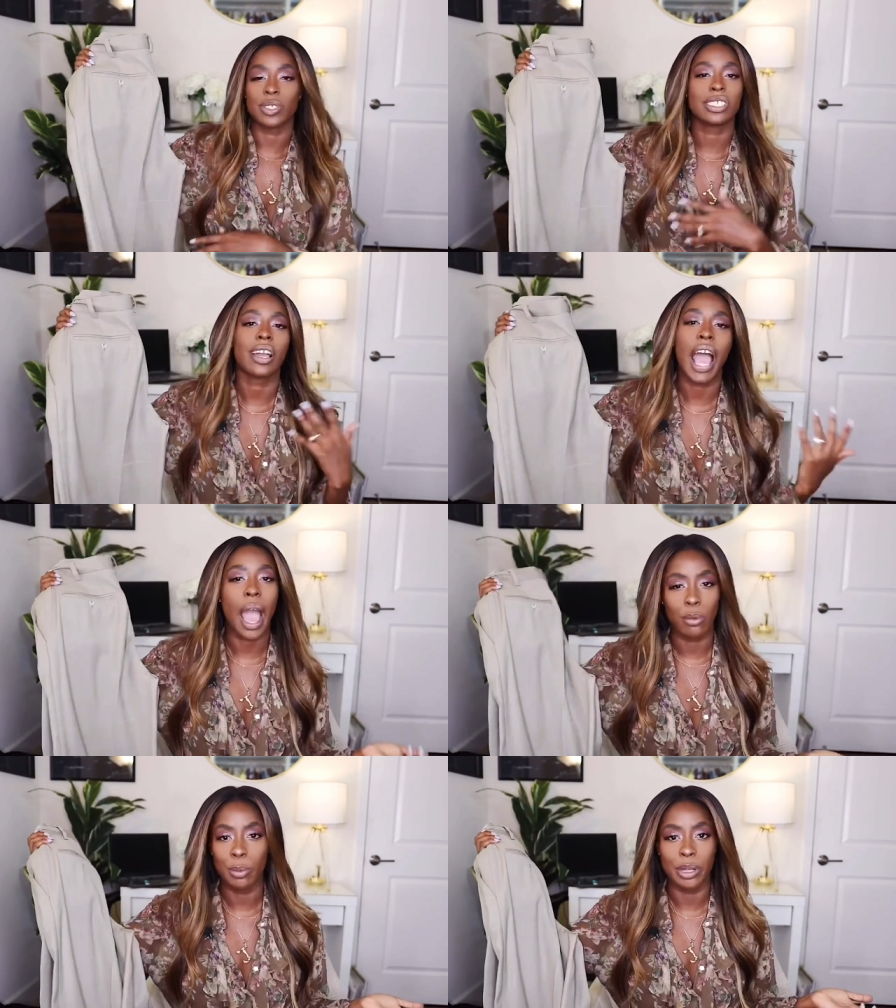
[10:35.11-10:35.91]
which
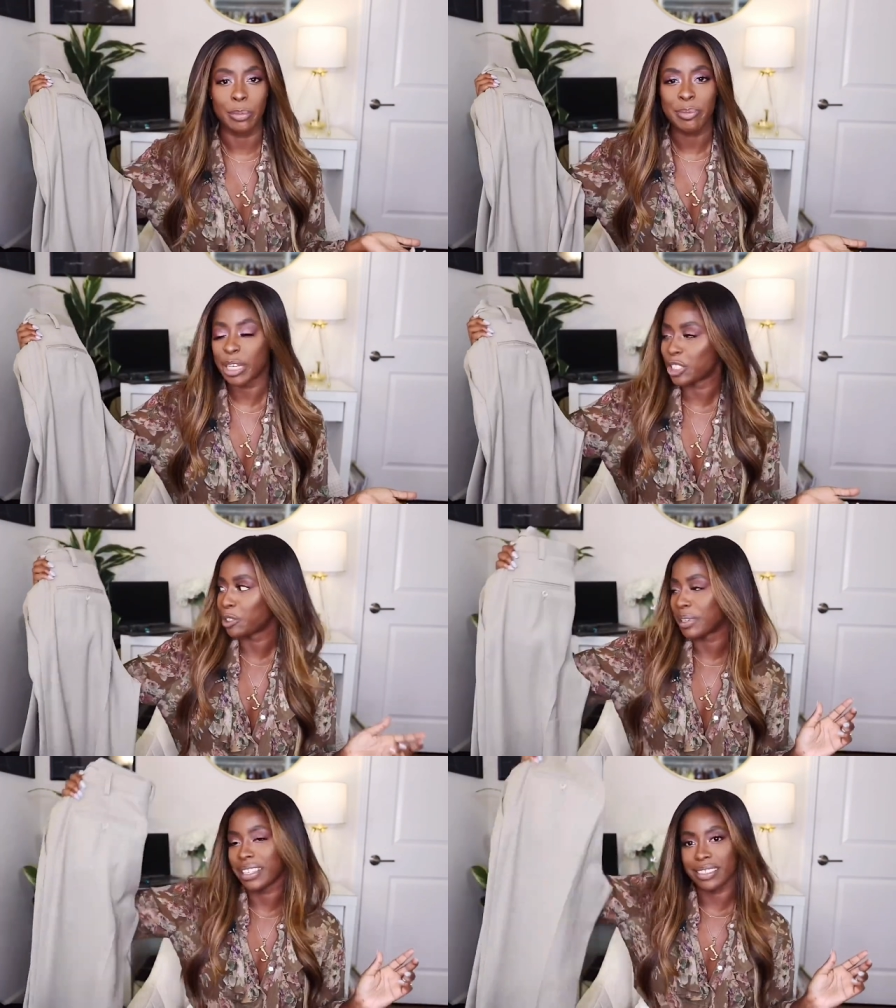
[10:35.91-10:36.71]
I will put up a
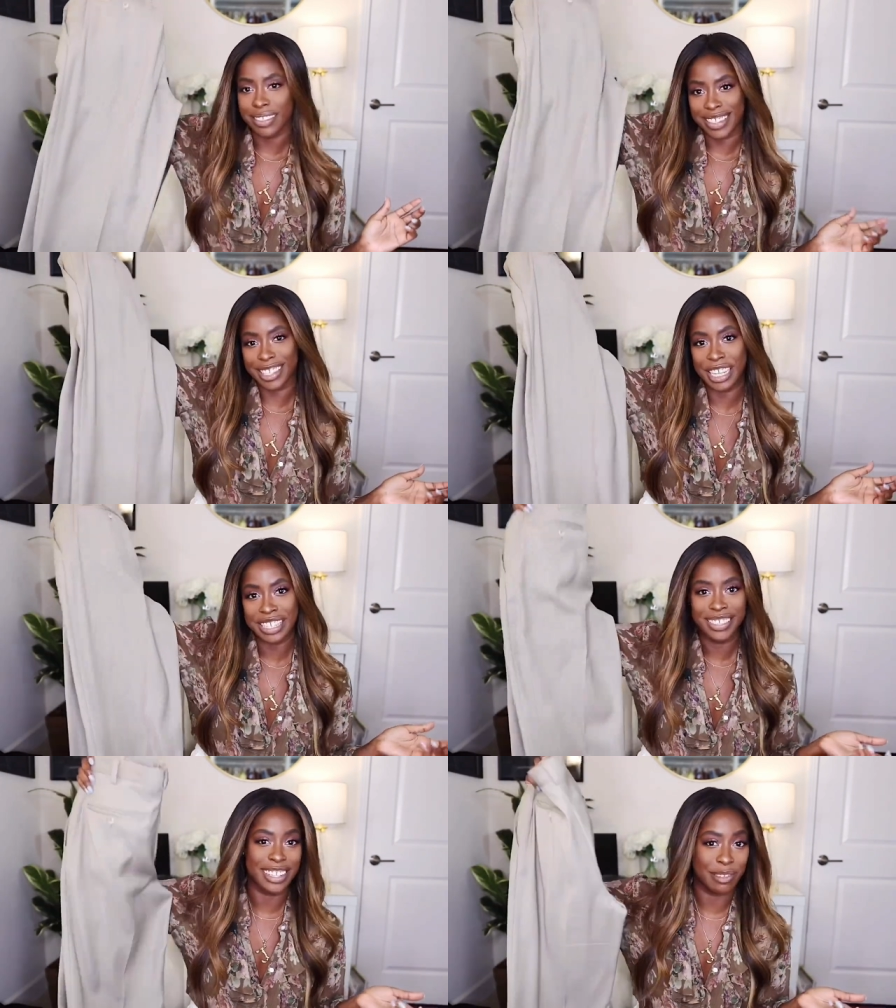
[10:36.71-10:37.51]
picture because this
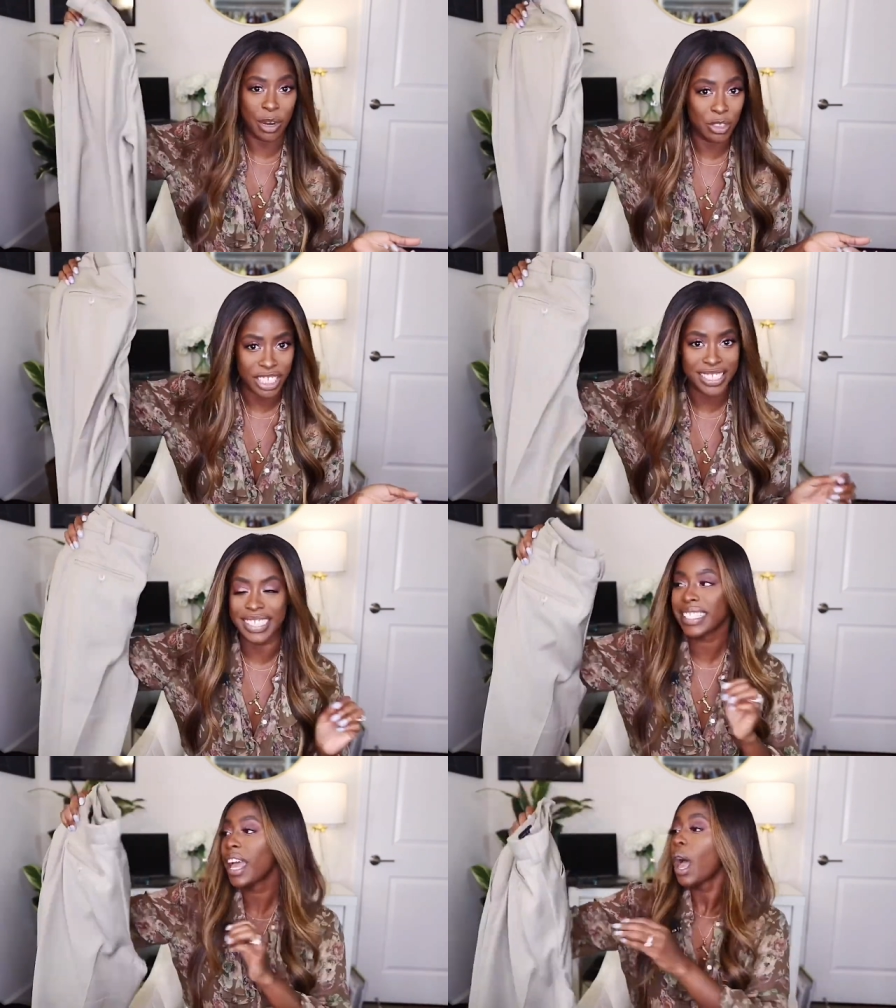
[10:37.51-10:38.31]
does them no
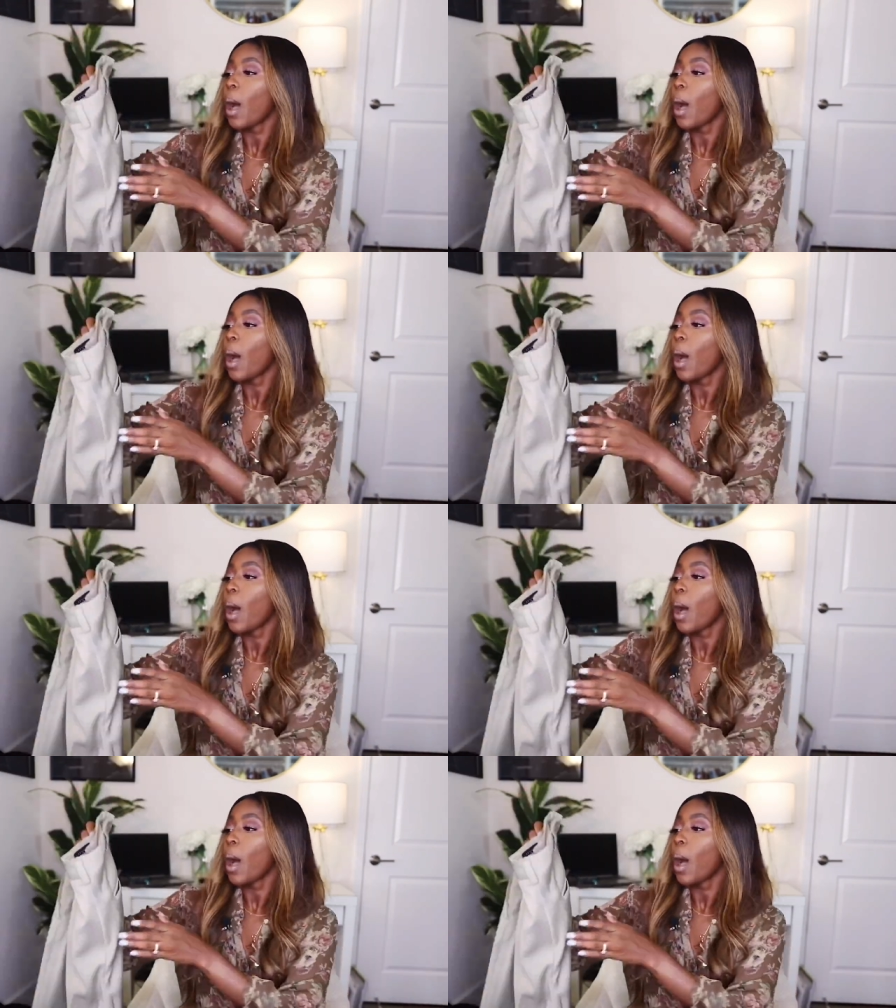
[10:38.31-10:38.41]
justice.